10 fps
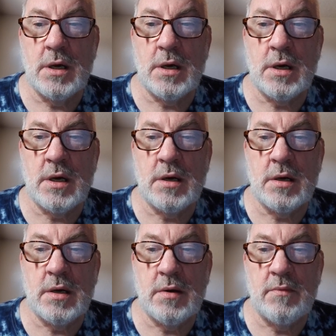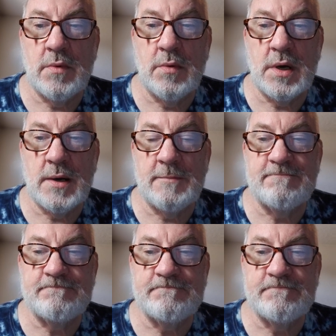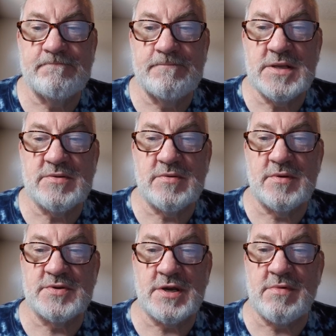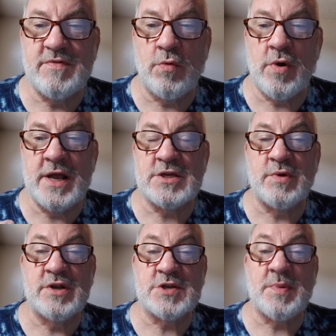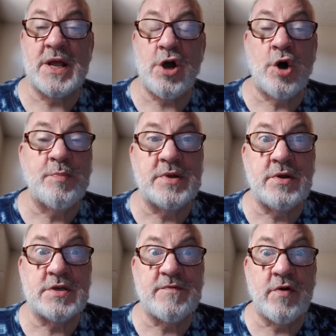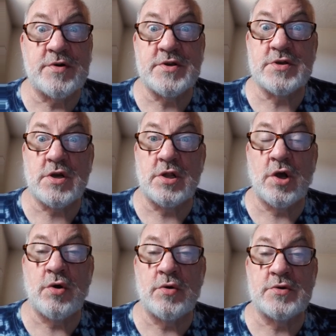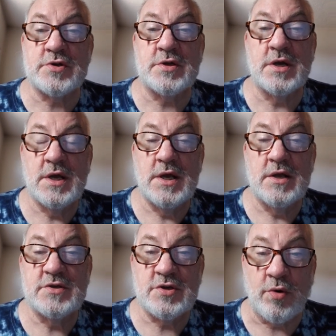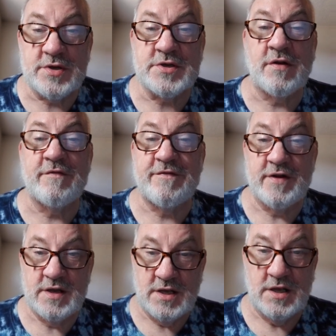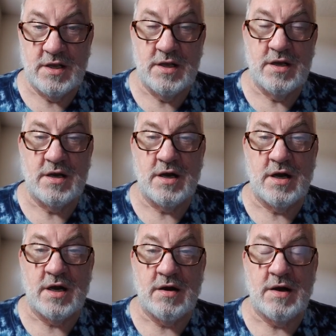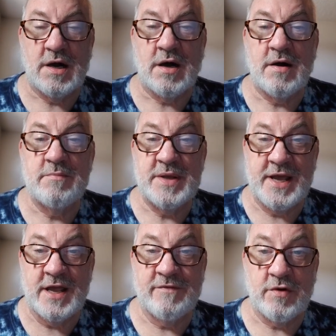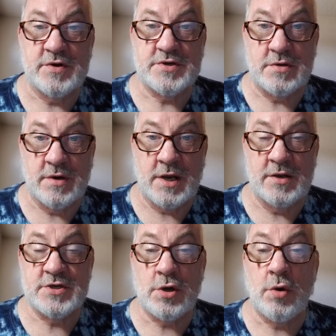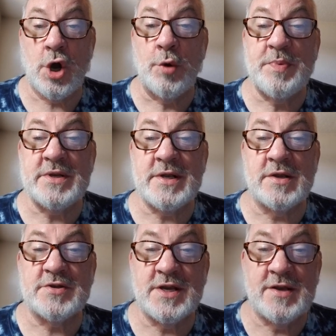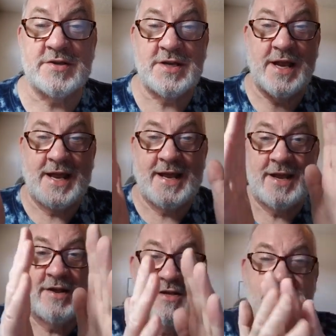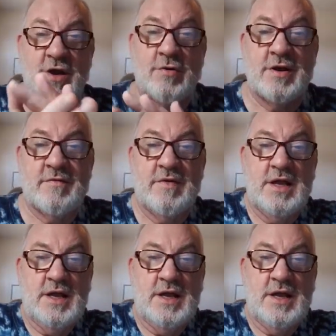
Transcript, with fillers: uh, um, some of the ways we display openness versus closed sorts of uh, uh, behaviors. Okay, so openness is hands going